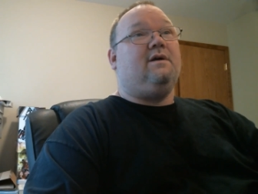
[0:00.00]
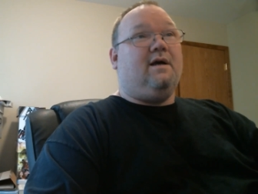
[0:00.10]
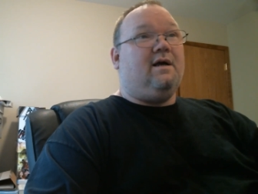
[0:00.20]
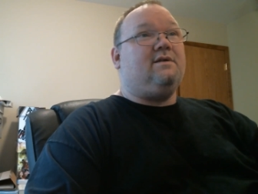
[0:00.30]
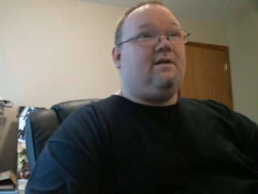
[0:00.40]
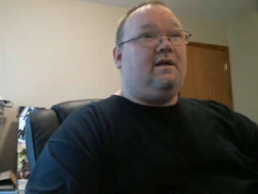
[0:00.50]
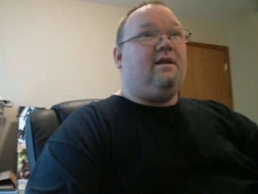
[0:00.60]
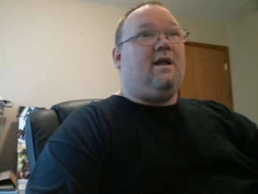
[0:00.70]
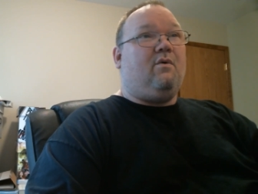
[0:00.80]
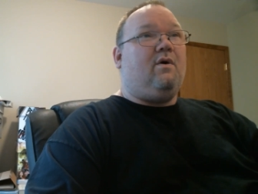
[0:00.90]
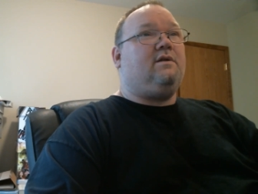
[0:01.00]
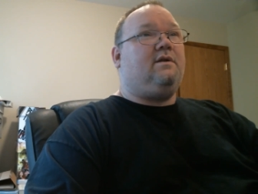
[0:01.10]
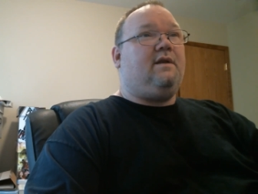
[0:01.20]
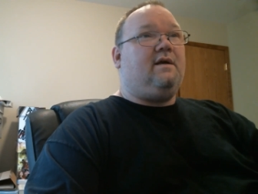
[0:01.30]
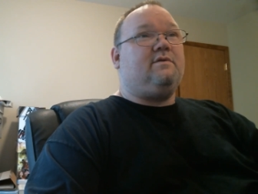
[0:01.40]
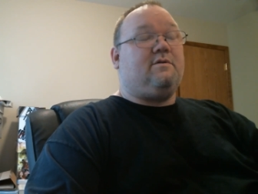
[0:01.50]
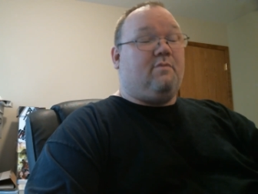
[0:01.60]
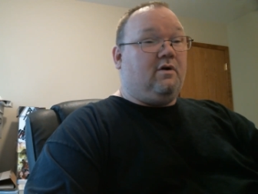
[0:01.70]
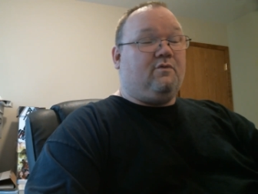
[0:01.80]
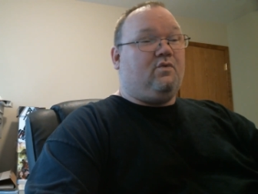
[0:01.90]
I said it. I watched the damn
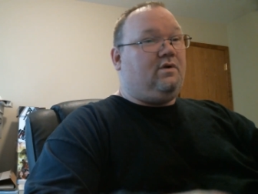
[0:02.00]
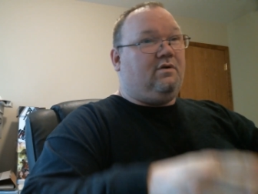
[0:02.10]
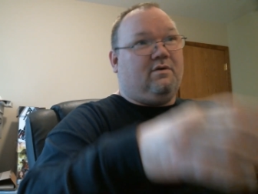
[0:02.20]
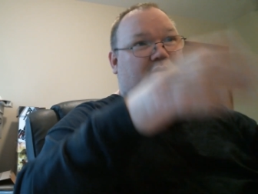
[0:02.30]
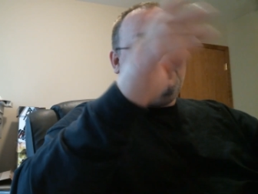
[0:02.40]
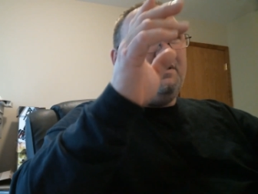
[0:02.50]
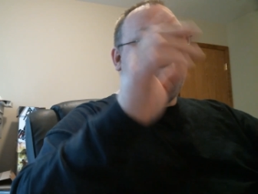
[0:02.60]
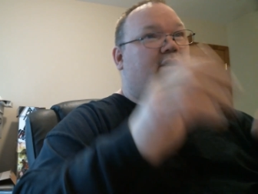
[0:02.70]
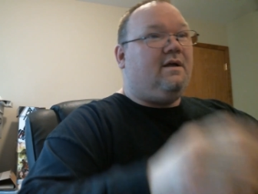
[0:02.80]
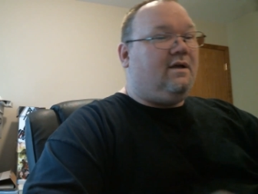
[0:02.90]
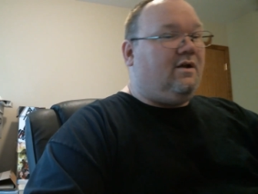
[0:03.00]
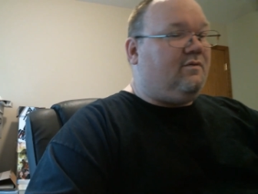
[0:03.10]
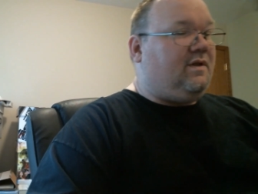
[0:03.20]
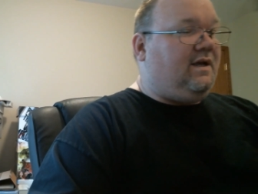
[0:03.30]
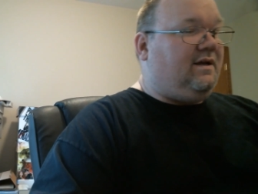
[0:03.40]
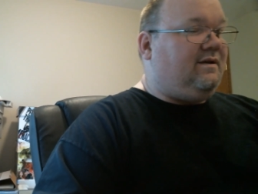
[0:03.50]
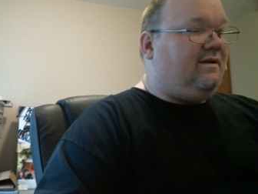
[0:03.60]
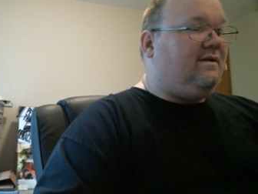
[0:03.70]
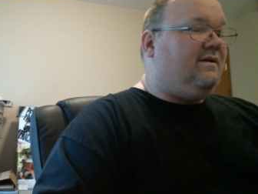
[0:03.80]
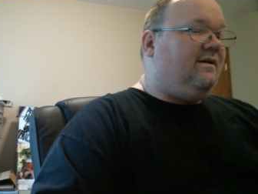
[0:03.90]
Smurfs when you're, you know what I'm saying?
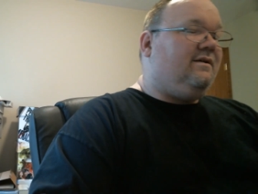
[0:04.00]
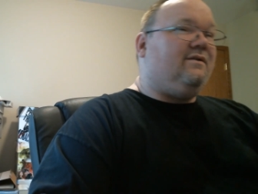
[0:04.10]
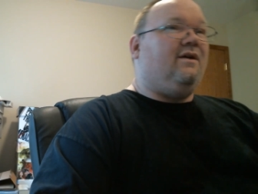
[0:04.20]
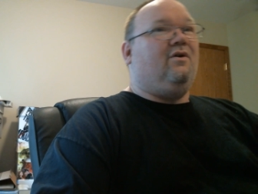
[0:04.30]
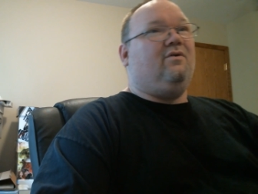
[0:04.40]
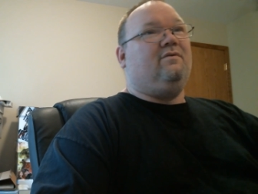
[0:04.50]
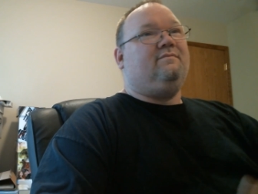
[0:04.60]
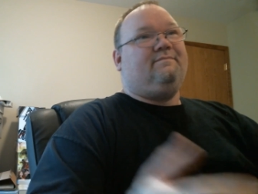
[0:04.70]
So,